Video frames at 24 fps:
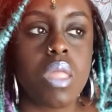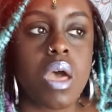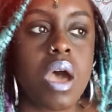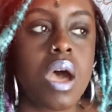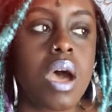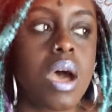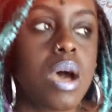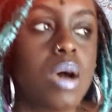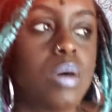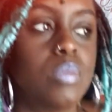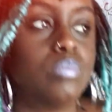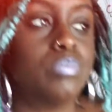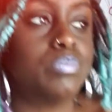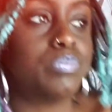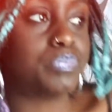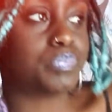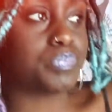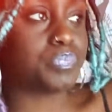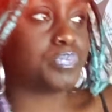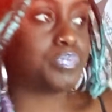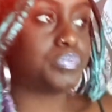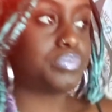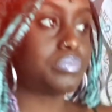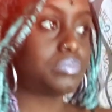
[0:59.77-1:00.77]
I
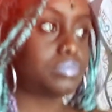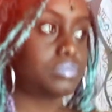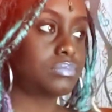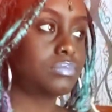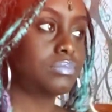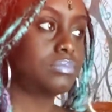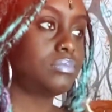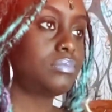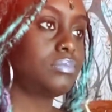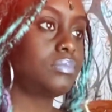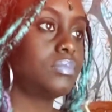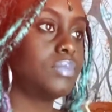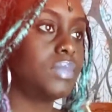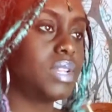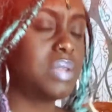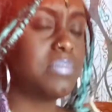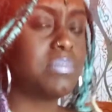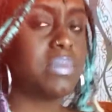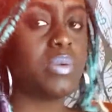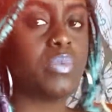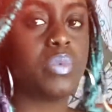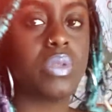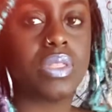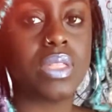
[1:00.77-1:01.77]

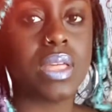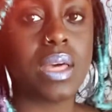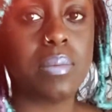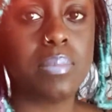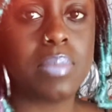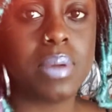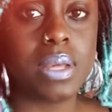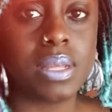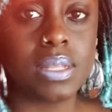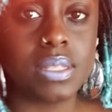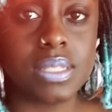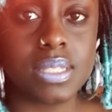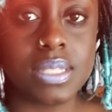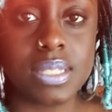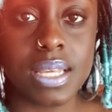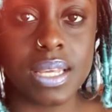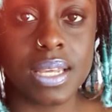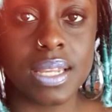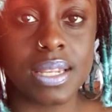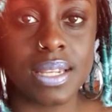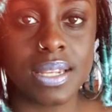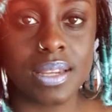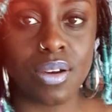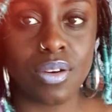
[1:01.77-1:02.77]
mean, with that being
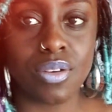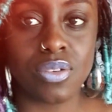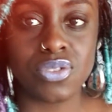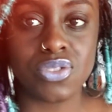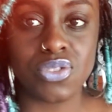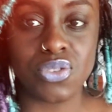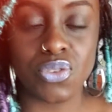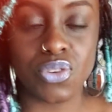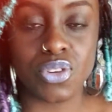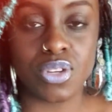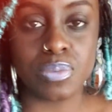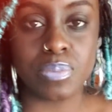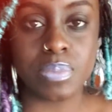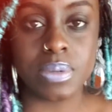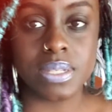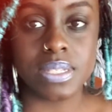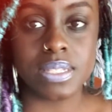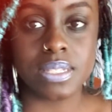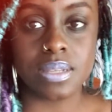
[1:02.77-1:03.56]
said, it also could be